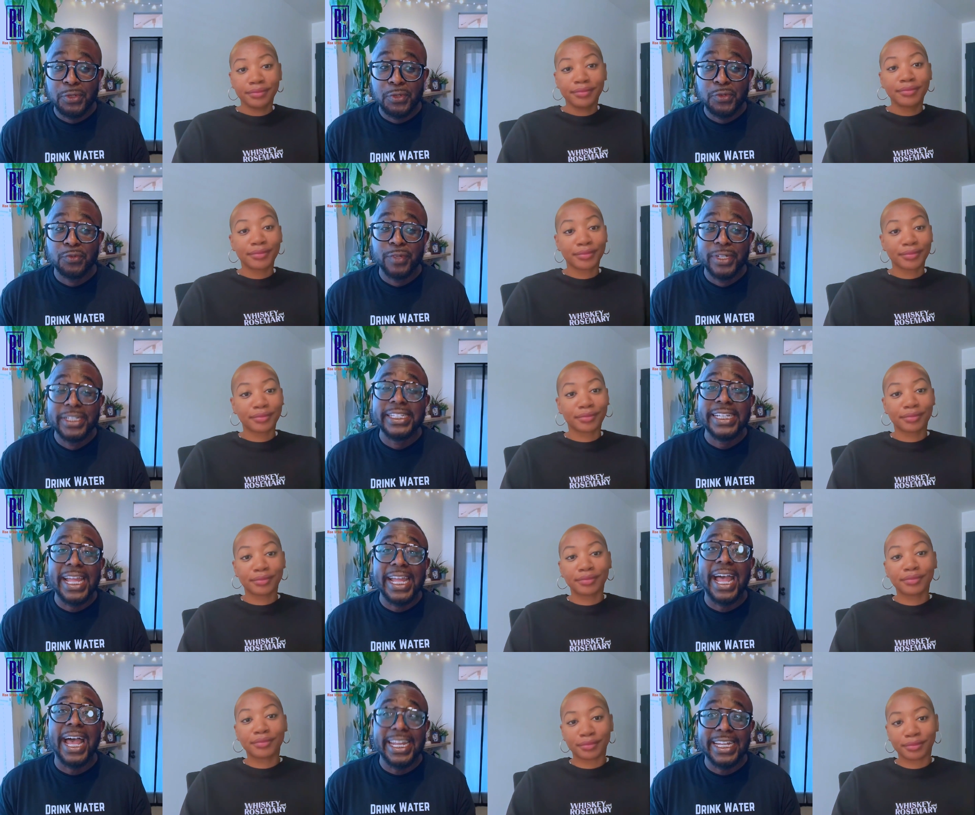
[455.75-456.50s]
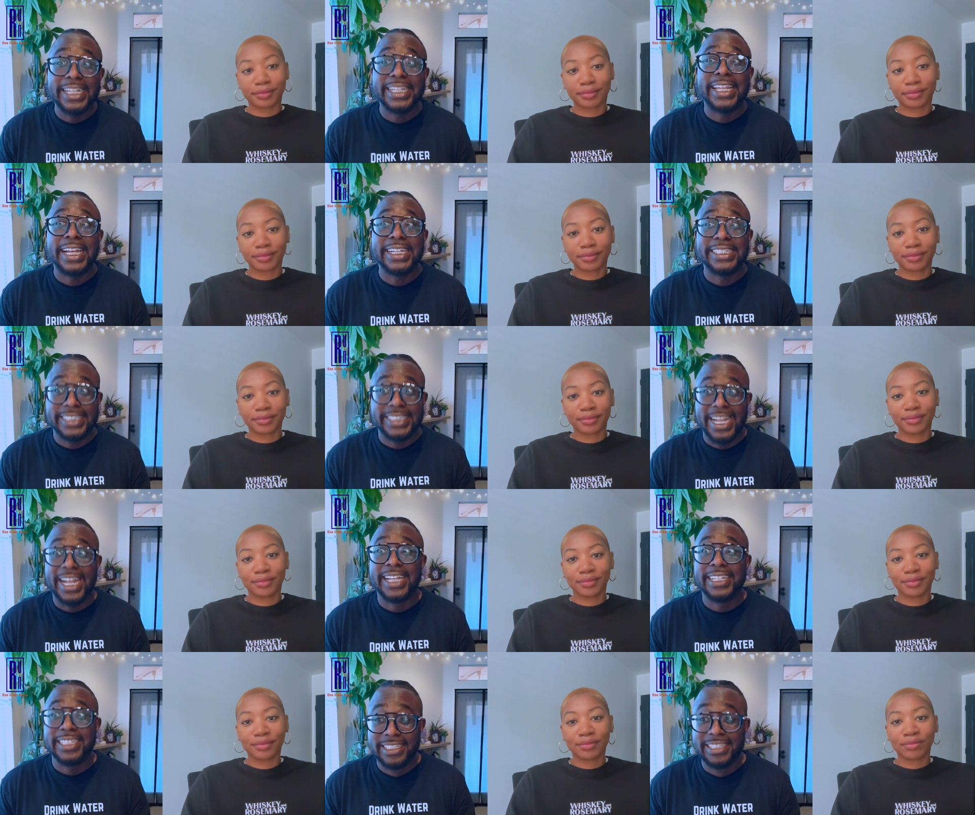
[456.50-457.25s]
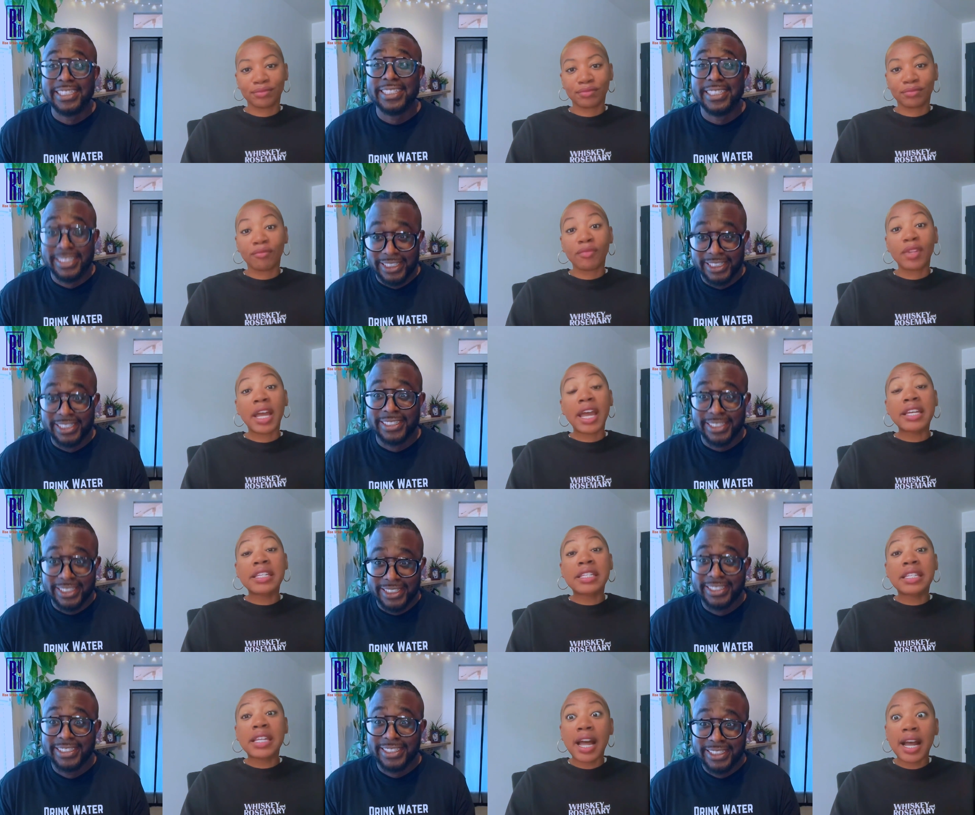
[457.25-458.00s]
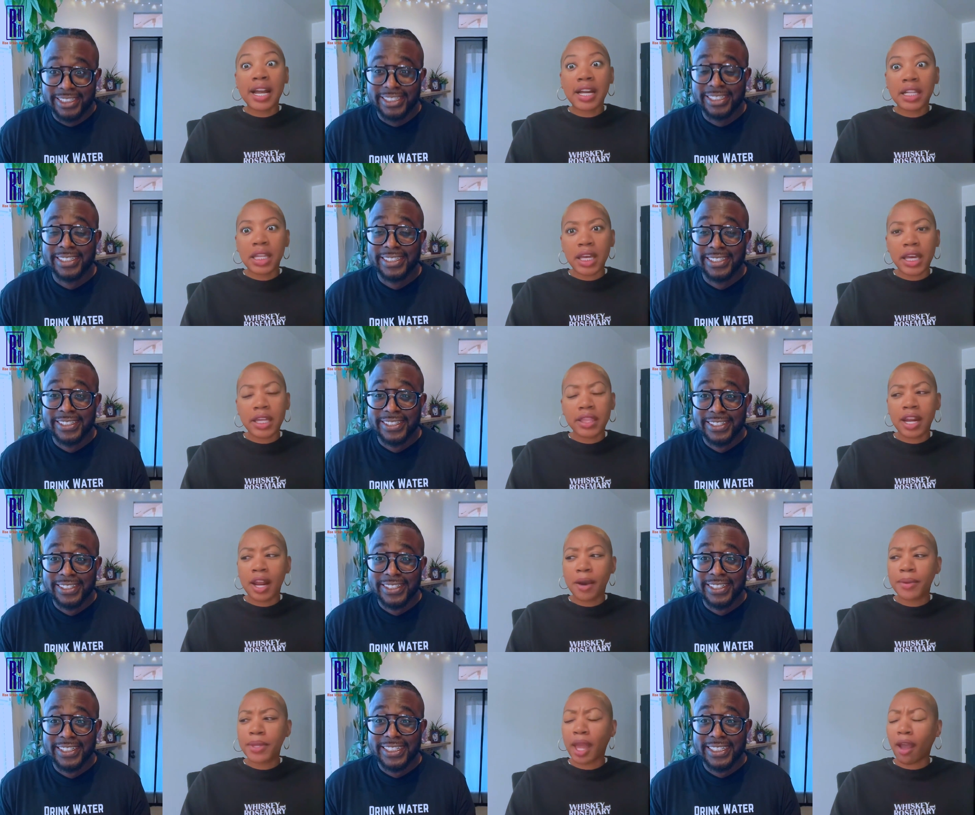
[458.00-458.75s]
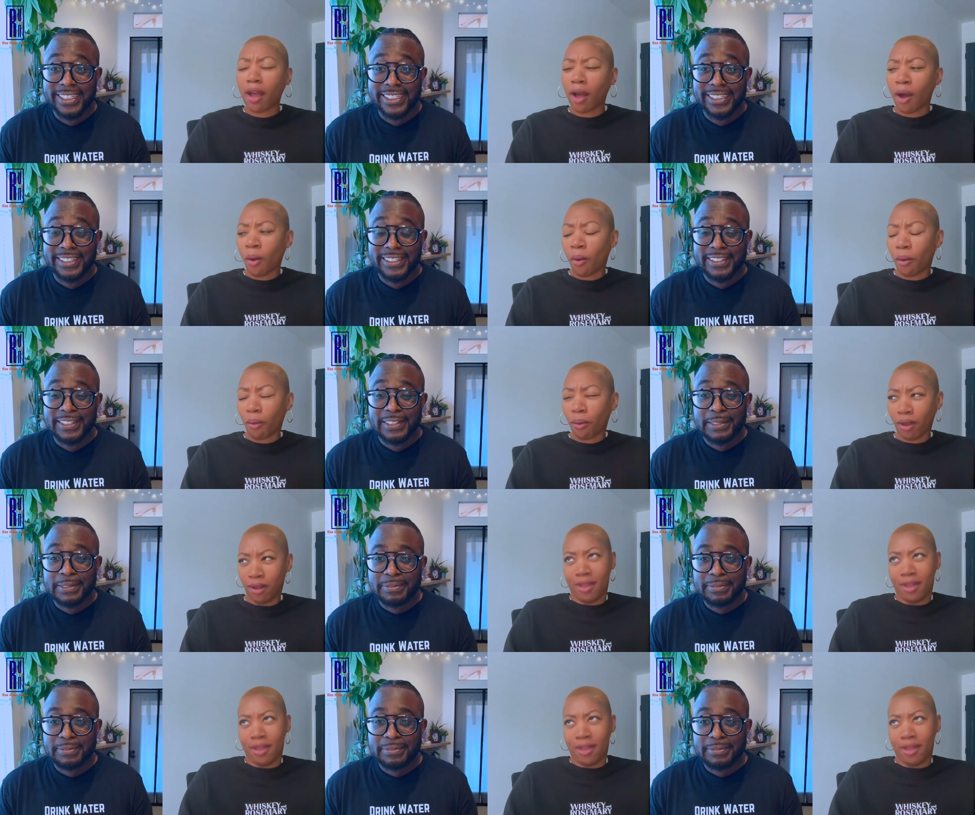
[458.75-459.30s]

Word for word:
Speaker 1: who really had it like that.
Speaker 2: exactly. And then I was like, oh.